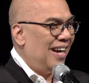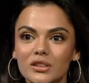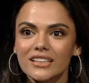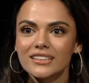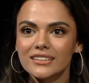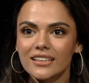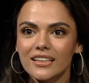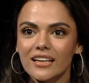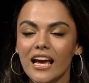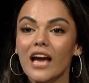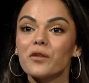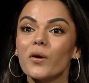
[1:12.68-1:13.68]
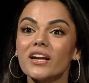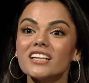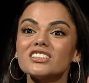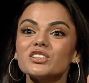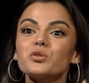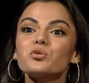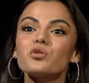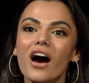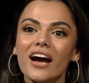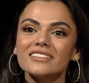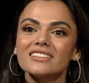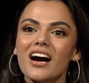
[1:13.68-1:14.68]
to listen and That's when is the question.
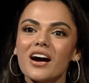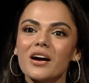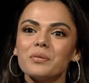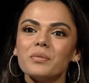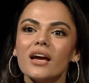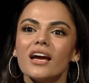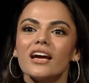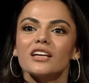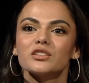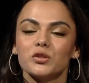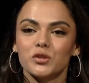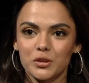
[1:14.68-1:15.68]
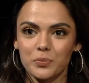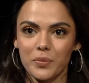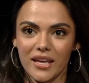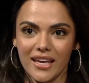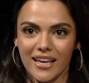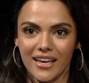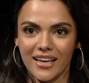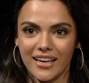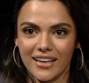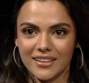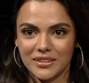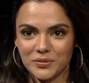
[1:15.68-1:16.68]
right time to speak? That
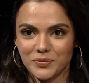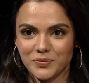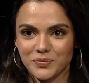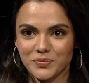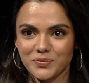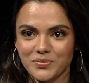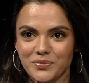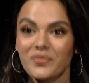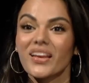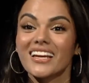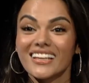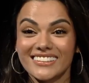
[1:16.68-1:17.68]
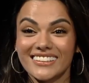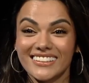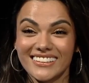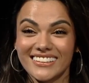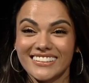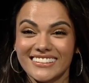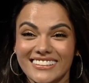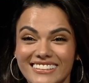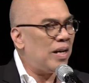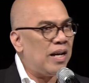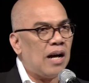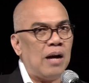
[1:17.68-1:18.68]
was a tough question. Yeah. Yeah. That's
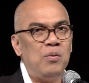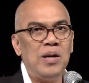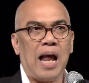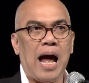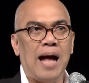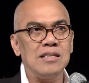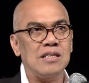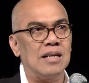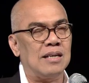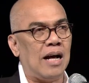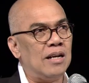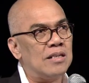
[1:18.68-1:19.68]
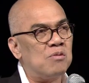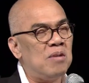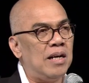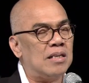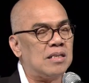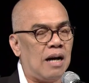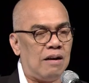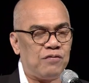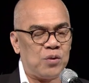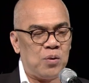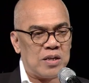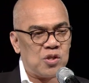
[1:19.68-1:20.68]
really, I will answer that. That's really a
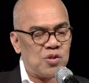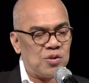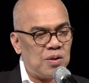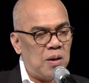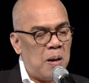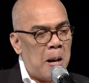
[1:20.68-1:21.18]
tough question.